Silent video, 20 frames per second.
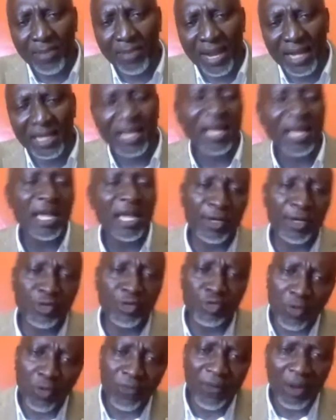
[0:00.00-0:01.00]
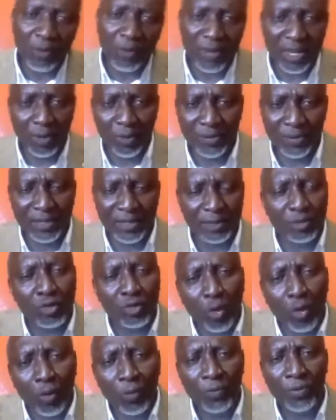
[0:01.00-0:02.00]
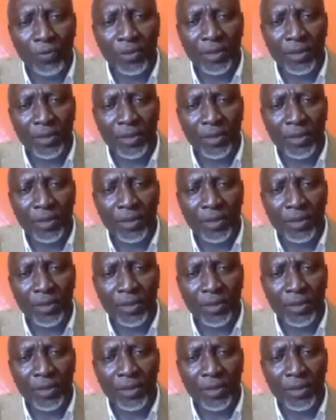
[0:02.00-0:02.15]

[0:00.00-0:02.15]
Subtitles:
bank and drove away with it. No.